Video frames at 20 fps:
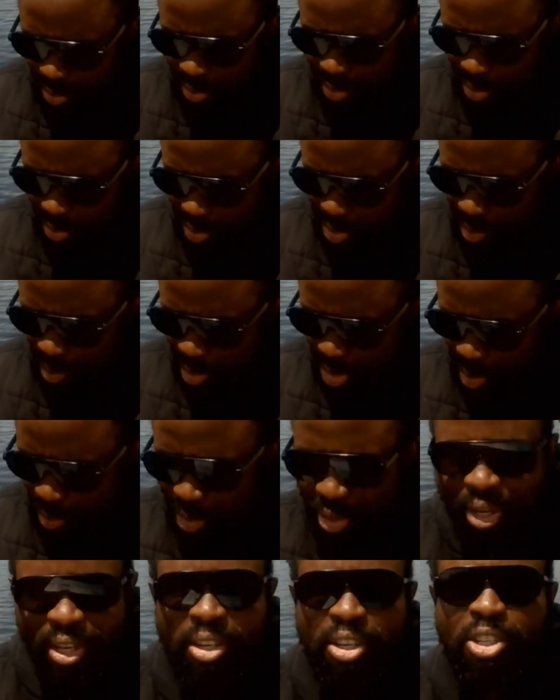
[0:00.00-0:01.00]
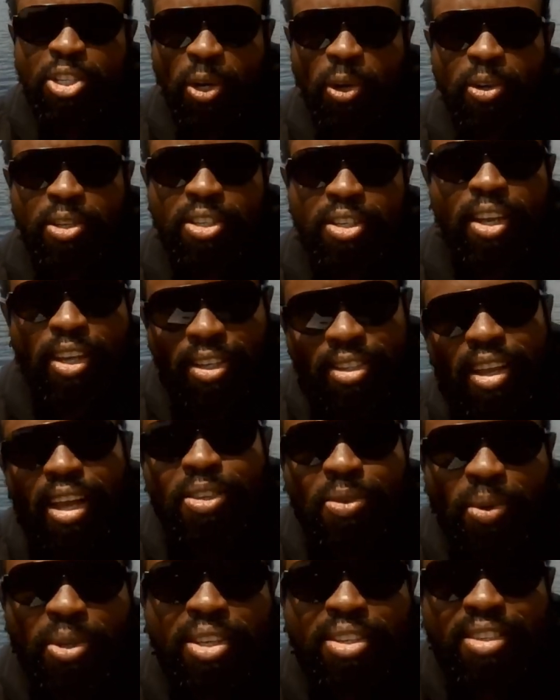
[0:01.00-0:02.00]
to the people in the church. Yeah,
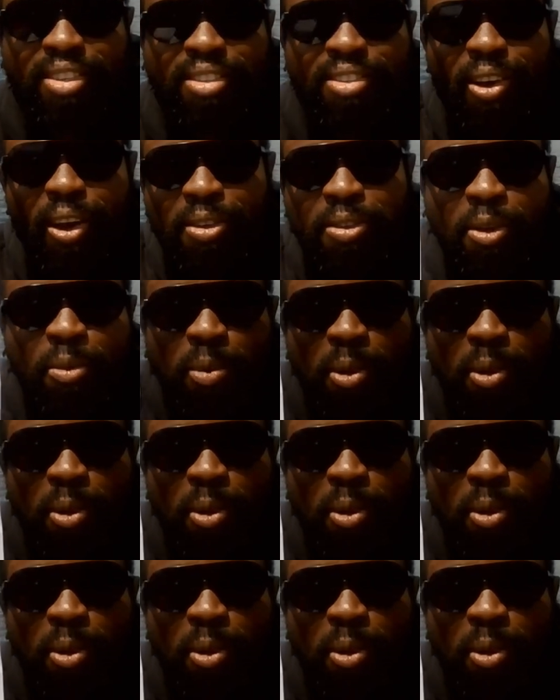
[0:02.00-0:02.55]
that's what it is. Talk to